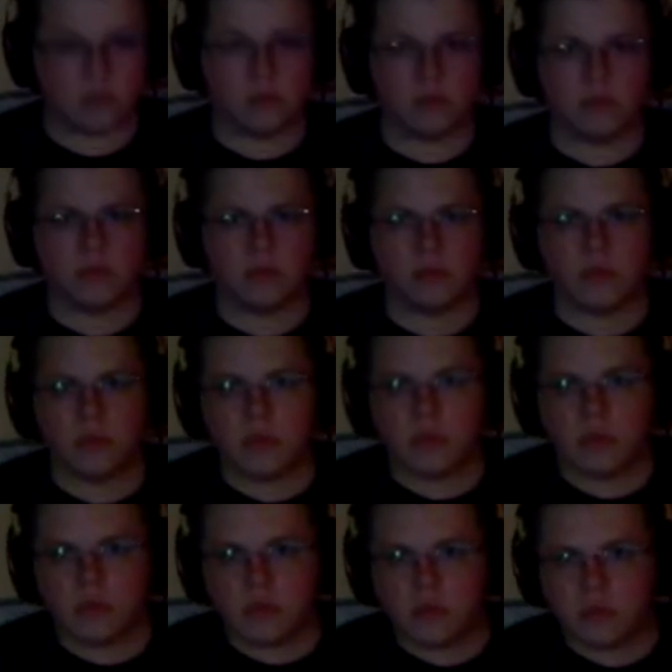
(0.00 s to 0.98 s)

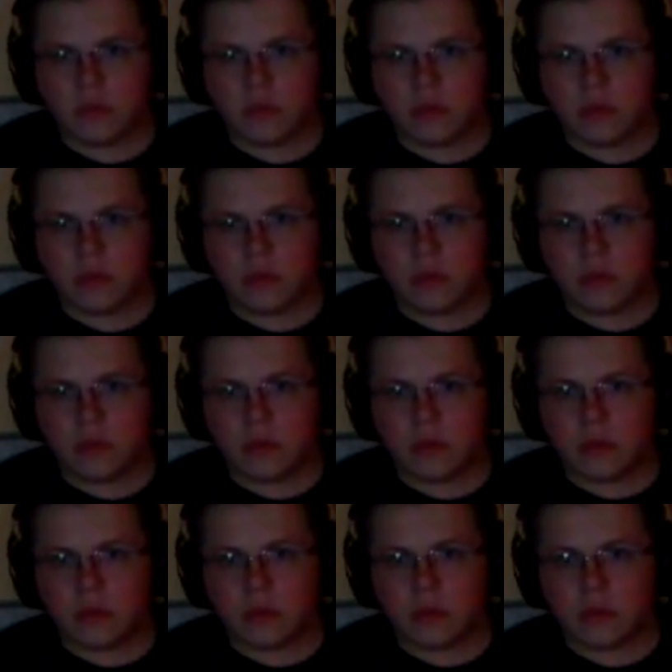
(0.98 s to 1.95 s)

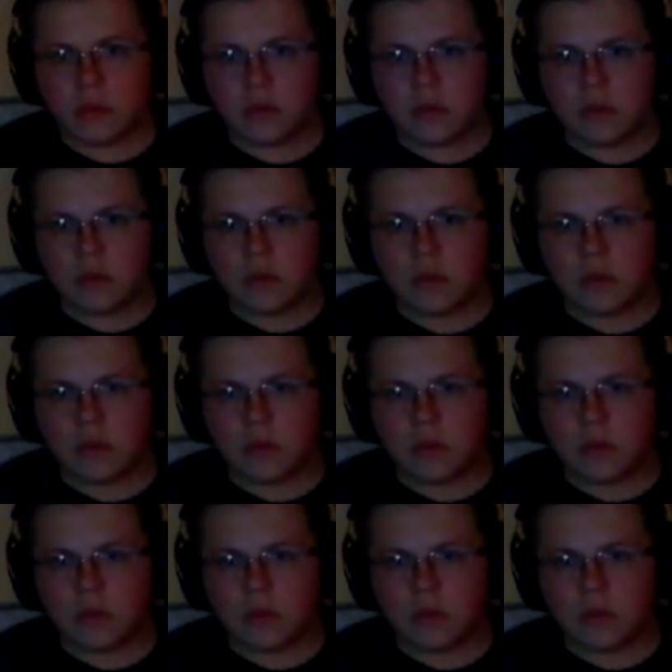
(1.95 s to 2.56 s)
(silence)